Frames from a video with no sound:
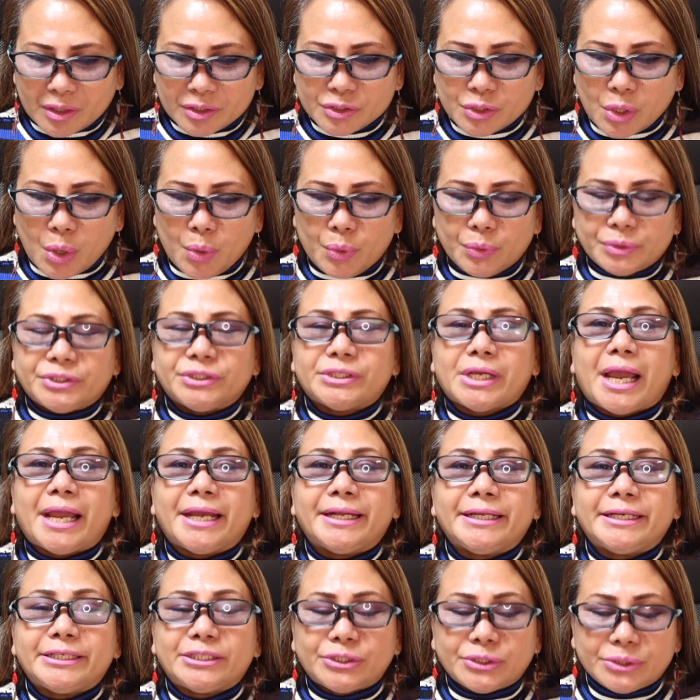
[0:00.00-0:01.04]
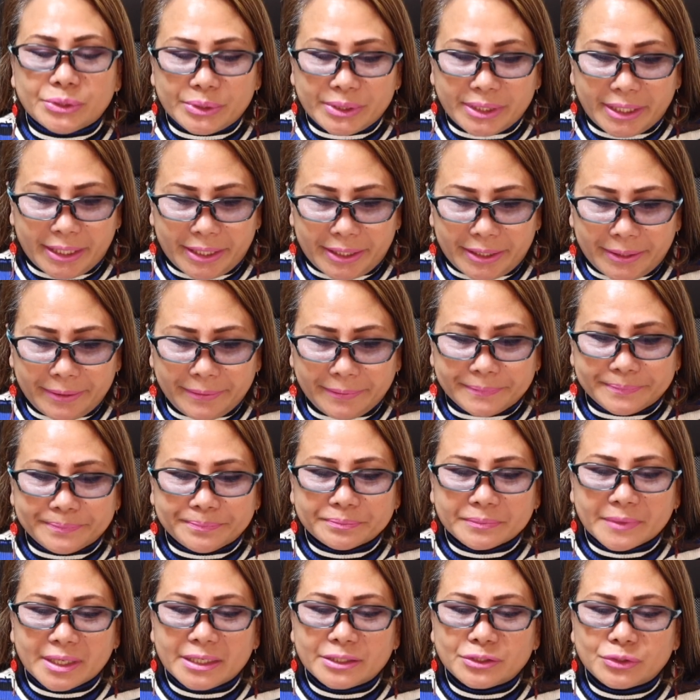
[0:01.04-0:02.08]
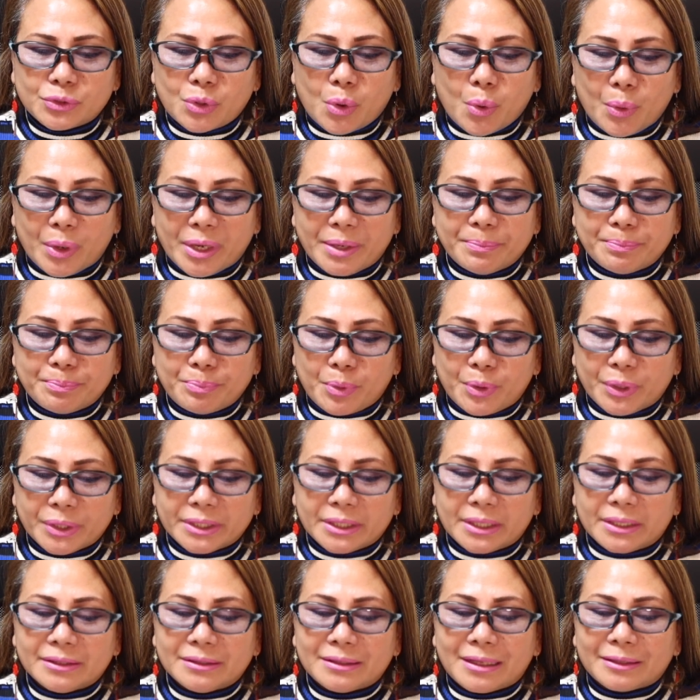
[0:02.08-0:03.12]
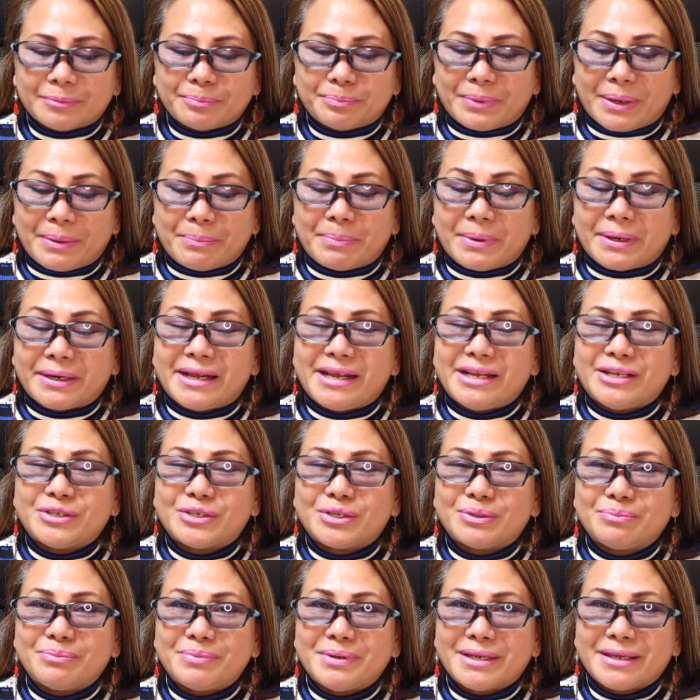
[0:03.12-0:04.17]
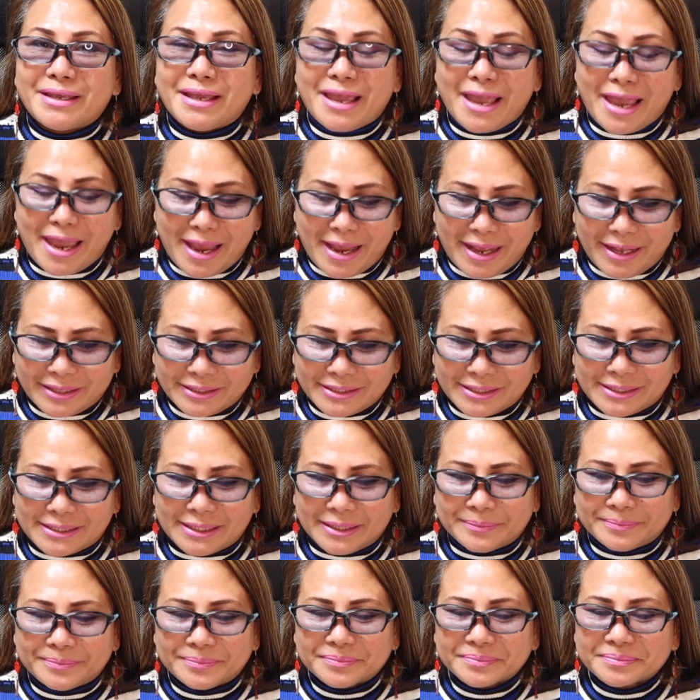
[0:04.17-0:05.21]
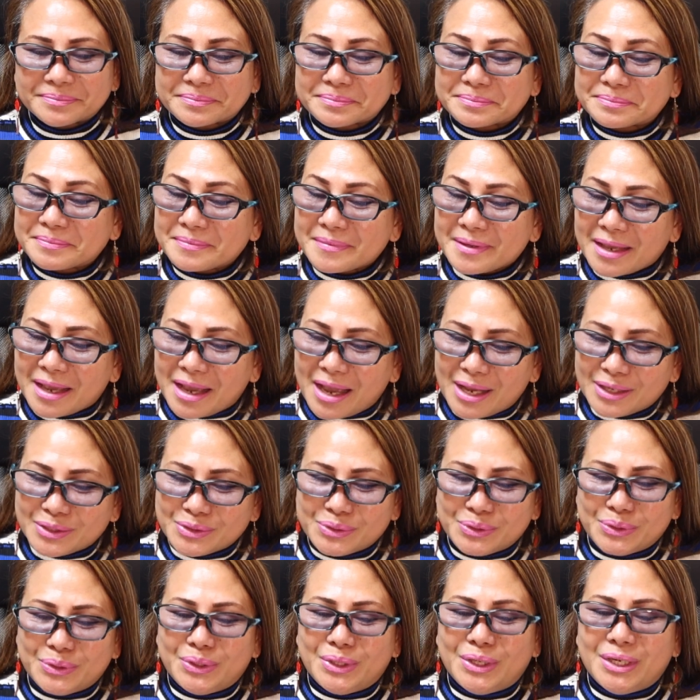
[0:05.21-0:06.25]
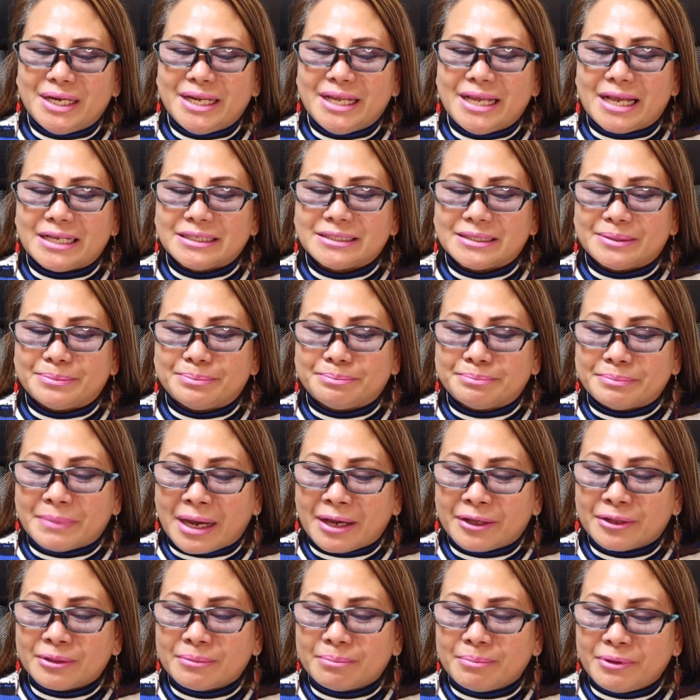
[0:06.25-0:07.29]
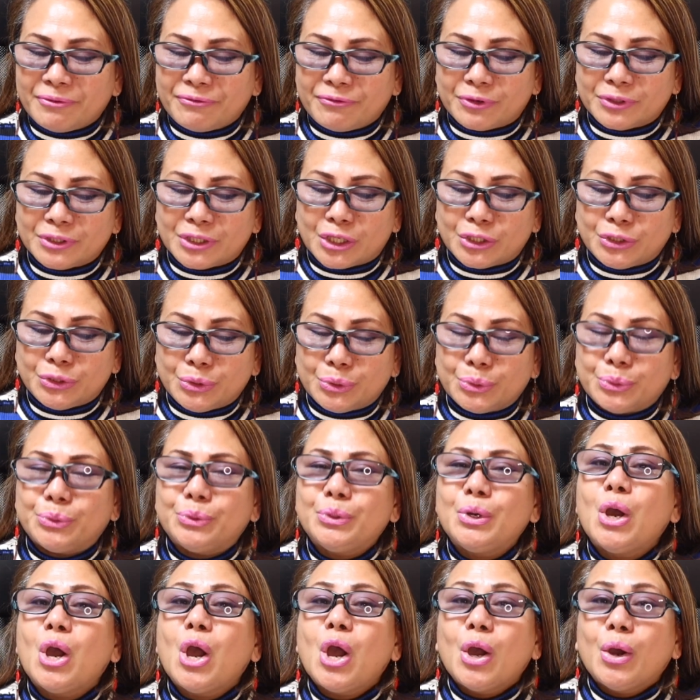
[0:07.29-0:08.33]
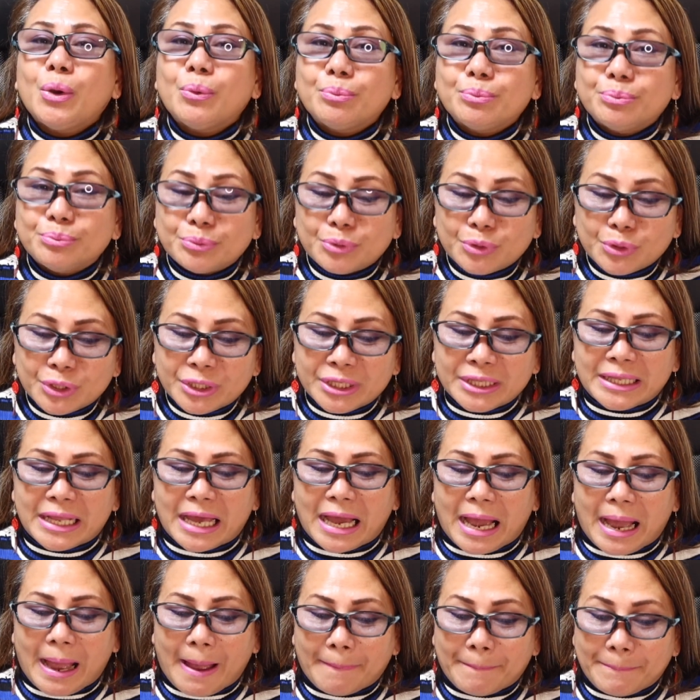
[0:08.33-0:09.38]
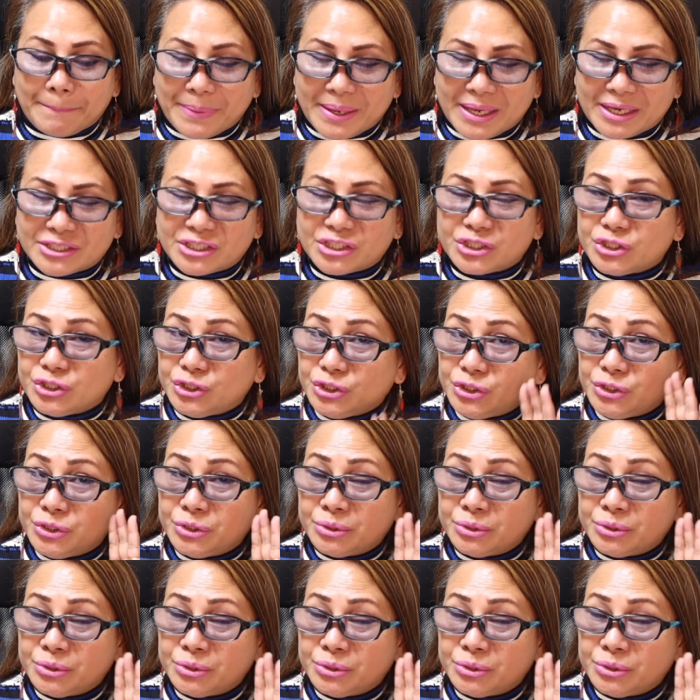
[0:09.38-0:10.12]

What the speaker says: So, Chinese New Year is so important that preparation begins as early as a month before the new moon appears.